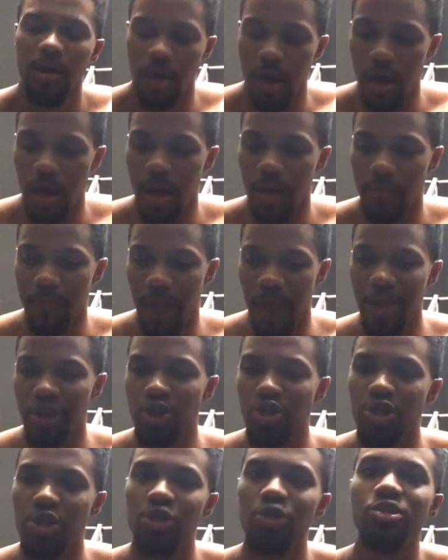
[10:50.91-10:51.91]
I
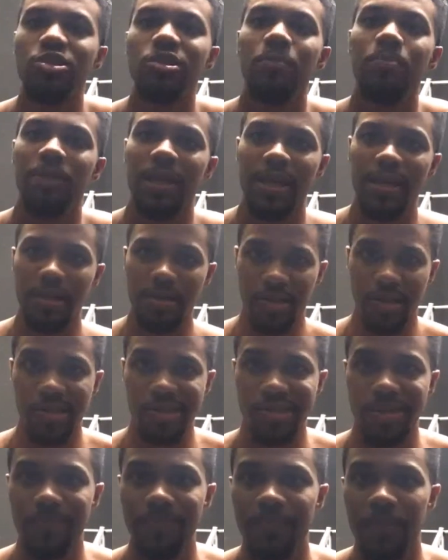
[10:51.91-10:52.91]
usually use the plated
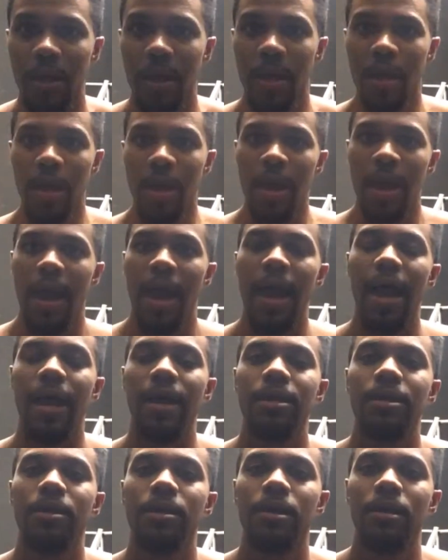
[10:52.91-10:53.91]
system,
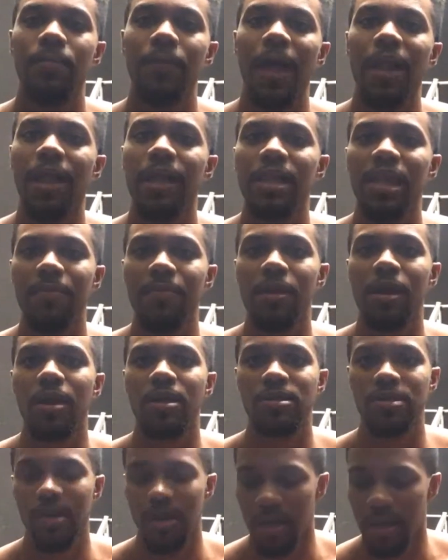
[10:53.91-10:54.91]
and I like that
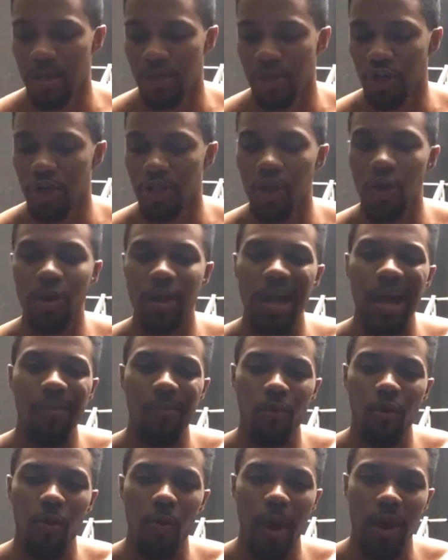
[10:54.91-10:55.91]
because you can load a
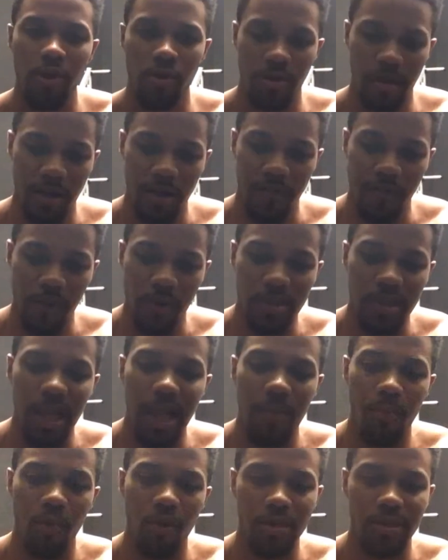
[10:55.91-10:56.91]
lot more weight on it and it feels a
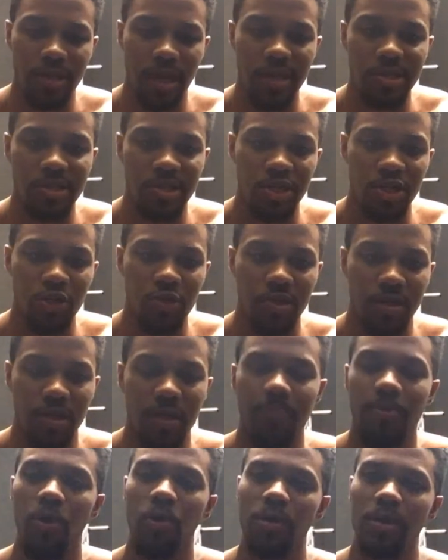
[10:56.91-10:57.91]
lot more intense than using
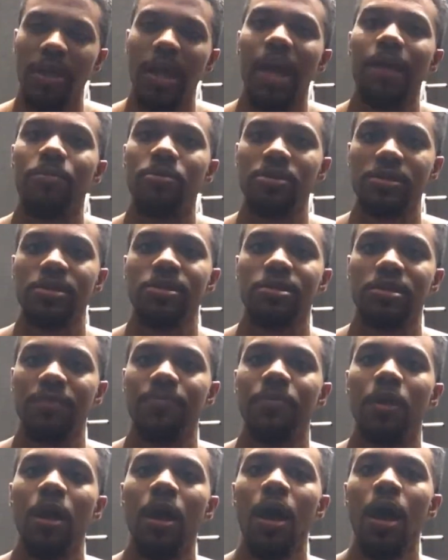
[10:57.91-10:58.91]
the pulley cable
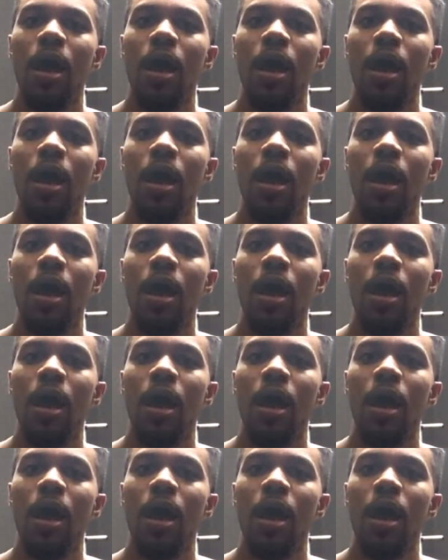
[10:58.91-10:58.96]
system.